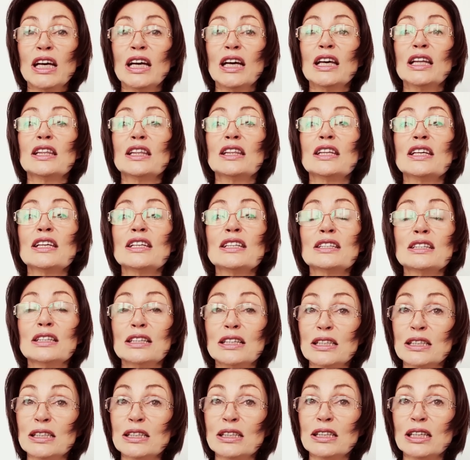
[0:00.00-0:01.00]
This
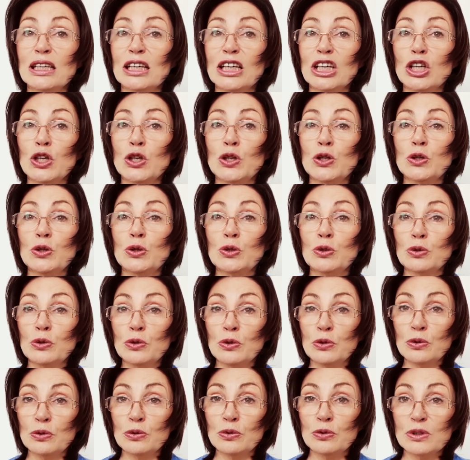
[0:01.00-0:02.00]
list
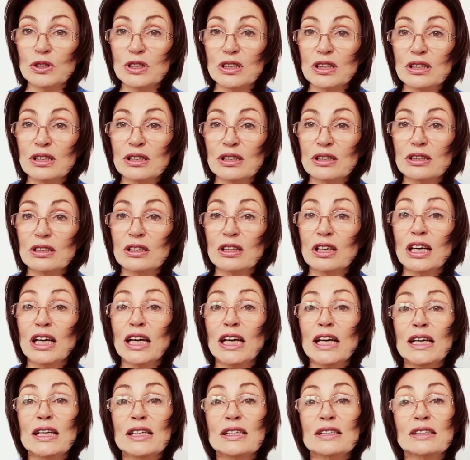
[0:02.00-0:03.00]
includes
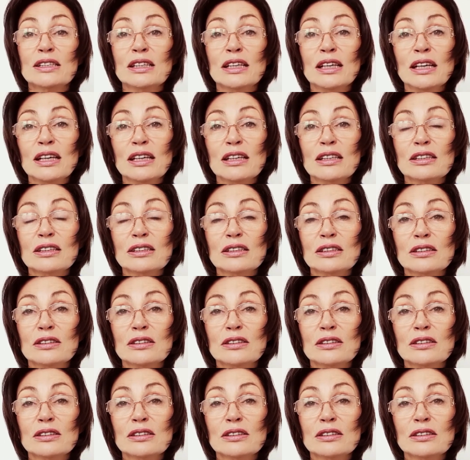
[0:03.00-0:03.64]
Esther Hicks,